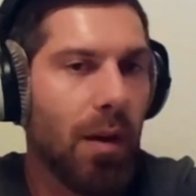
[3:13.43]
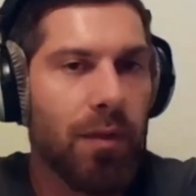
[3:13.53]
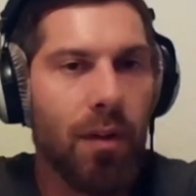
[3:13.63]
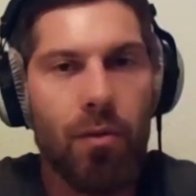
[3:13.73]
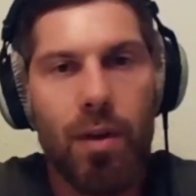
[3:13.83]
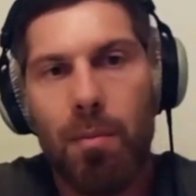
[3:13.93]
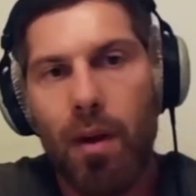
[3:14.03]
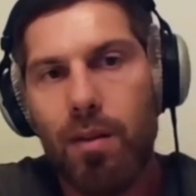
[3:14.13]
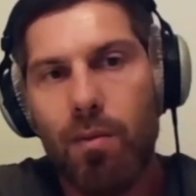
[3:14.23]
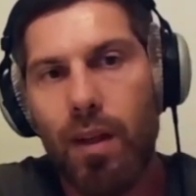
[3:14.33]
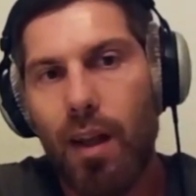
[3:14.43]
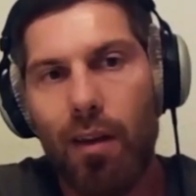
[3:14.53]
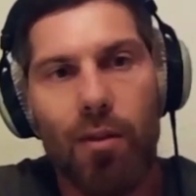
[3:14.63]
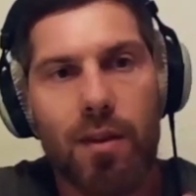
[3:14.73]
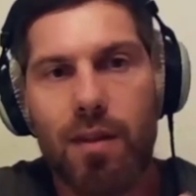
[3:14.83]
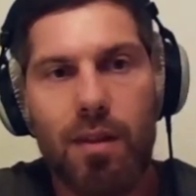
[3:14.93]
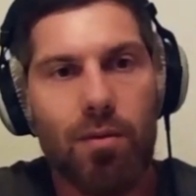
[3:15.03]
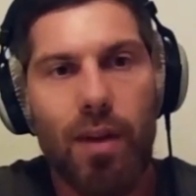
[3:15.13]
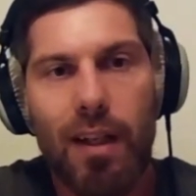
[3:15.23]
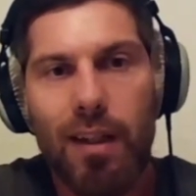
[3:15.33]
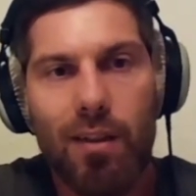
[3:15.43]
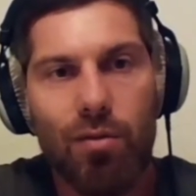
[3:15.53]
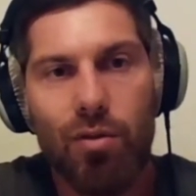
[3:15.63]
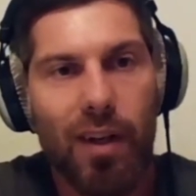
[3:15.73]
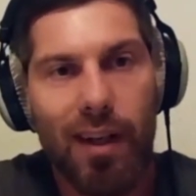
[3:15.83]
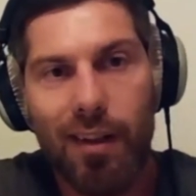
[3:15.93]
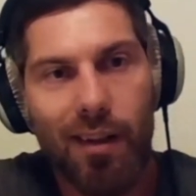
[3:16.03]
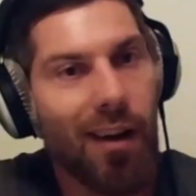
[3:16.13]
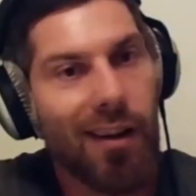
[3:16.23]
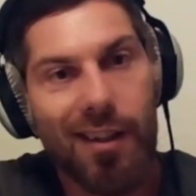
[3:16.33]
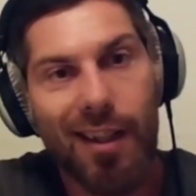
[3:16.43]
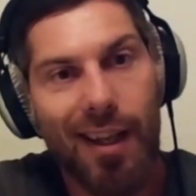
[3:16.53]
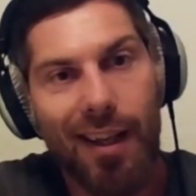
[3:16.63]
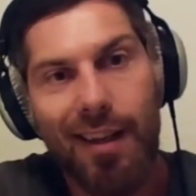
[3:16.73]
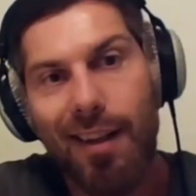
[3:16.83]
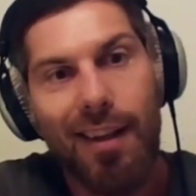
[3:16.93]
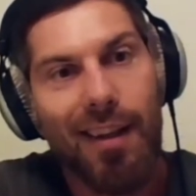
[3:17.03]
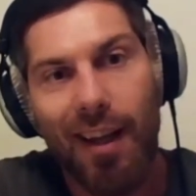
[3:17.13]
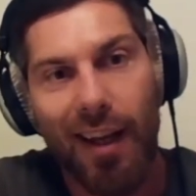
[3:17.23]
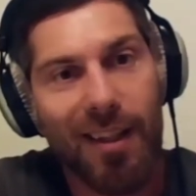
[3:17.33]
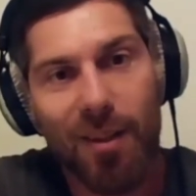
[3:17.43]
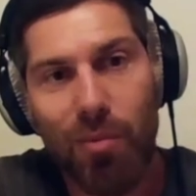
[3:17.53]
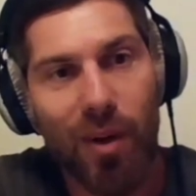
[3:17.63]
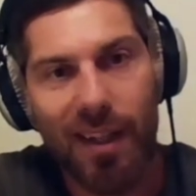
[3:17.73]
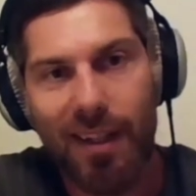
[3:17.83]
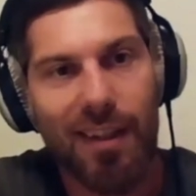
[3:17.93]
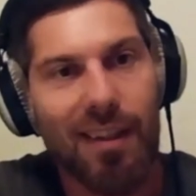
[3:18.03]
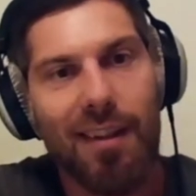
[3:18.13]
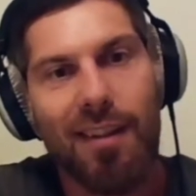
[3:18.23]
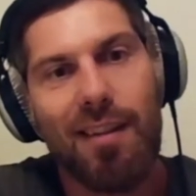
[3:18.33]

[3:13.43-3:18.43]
After 3 months, when I was ready to shred hard again, I did break it.